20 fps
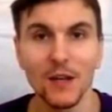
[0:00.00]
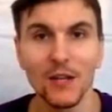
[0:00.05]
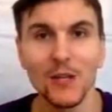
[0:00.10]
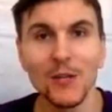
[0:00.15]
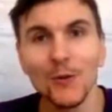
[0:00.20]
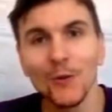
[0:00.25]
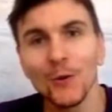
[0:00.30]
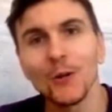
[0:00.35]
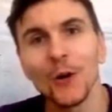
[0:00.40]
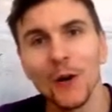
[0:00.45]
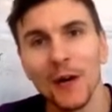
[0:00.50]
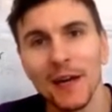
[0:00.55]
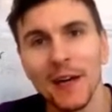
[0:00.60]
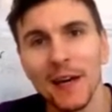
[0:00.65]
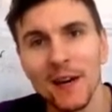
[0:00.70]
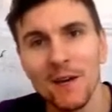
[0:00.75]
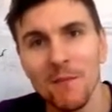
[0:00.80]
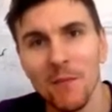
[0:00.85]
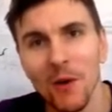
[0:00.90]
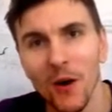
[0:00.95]
You're going to
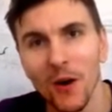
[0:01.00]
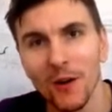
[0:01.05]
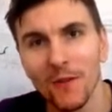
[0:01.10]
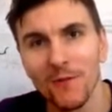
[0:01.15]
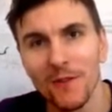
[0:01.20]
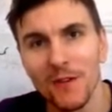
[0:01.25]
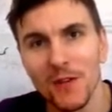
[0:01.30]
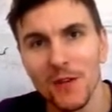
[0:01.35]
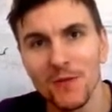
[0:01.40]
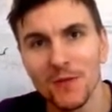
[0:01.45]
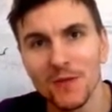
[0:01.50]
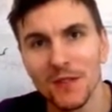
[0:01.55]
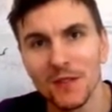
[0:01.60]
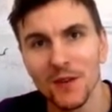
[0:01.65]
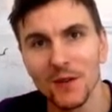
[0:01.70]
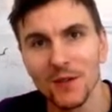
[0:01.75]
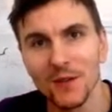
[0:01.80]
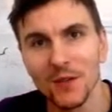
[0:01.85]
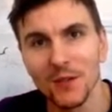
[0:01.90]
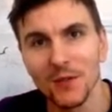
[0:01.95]
get a mark for using
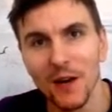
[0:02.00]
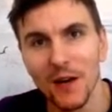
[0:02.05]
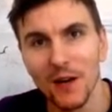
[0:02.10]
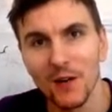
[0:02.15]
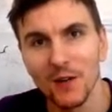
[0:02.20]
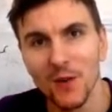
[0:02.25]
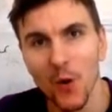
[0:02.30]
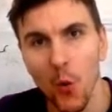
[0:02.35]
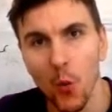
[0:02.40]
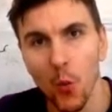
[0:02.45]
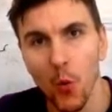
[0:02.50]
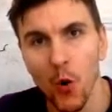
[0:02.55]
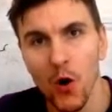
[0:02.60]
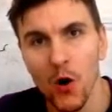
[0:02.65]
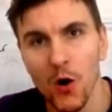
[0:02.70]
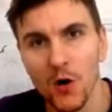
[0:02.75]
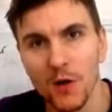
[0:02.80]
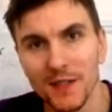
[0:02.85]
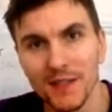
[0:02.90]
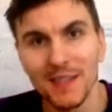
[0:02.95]
those correct
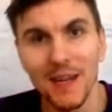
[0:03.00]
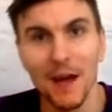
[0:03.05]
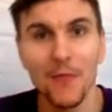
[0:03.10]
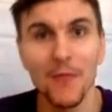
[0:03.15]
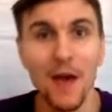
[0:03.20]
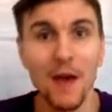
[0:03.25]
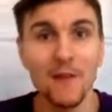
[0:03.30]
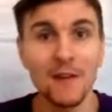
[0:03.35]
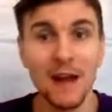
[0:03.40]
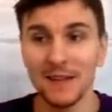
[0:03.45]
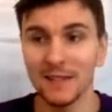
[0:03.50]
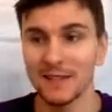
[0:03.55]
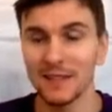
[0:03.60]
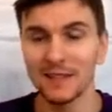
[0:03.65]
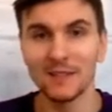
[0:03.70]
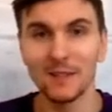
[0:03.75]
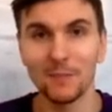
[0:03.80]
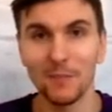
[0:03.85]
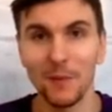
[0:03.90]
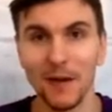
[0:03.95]
words. Now, they're
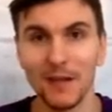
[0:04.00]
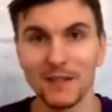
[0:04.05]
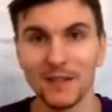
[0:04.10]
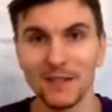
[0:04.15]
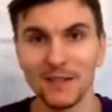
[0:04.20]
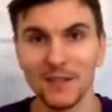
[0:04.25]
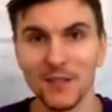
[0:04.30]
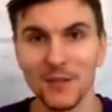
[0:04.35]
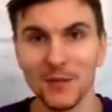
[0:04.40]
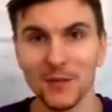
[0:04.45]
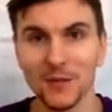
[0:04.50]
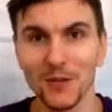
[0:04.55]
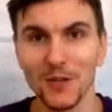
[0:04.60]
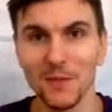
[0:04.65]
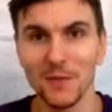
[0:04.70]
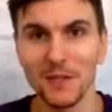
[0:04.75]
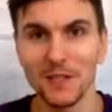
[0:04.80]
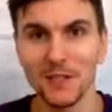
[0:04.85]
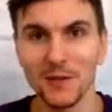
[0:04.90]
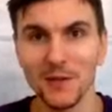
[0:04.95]
anticipating that you're going
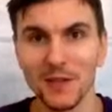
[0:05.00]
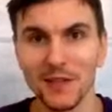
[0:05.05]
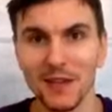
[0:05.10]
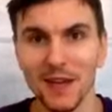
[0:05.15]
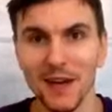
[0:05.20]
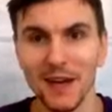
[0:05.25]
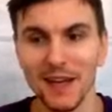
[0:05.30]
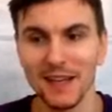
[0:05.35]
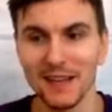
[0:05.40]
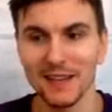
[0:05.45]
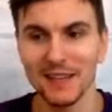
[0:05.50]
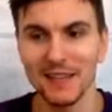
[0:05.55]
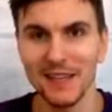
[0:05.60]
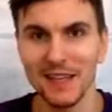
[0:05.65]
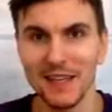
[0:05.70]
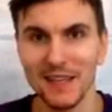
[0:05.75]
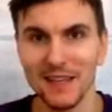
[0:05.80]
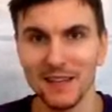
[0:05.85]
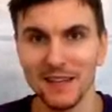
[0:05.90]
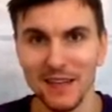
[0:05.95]
to be doing that in
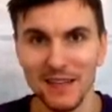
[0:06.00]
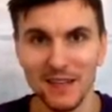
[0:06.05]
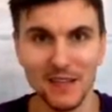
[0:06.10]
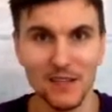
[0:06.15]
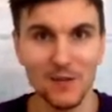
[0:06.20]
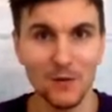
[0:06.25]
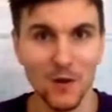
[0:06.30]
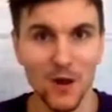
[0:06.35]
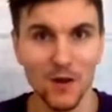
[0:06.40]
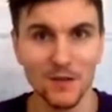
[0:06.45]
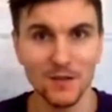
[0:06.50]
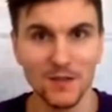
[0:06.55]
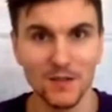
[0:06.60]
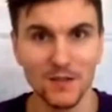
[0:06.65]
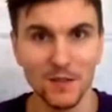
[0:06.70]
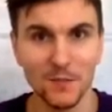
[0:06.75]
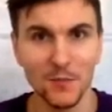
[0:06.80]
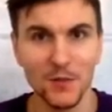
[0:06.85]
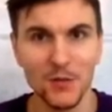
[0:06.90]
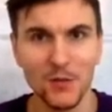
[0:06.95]
your
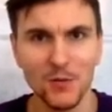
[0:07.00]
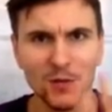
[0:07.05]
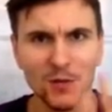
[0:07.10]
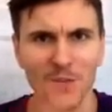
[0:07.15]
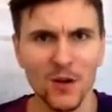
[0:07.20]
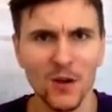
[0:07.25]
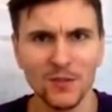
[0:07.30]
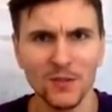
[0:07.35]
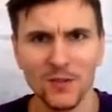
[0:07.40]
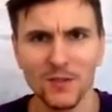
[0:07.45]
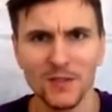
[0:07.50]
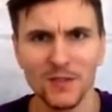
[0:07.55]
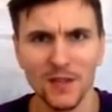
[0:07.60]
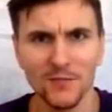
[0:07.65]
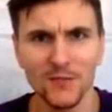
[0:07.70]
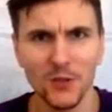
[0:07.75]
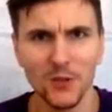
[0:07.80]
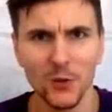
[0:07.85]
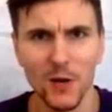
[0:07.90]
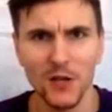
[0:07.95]
answer, but you can ask
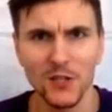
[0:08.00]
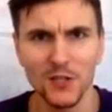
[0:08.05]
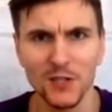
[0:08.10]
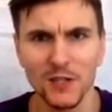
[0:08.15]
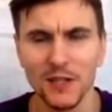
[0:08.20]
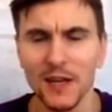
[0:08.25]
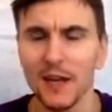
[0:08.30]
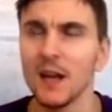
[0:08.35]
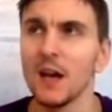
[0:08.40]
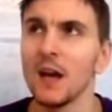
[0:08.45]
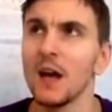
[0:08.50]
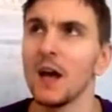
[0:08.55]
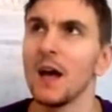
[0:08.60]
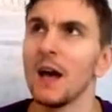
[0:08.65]
yourself the question again.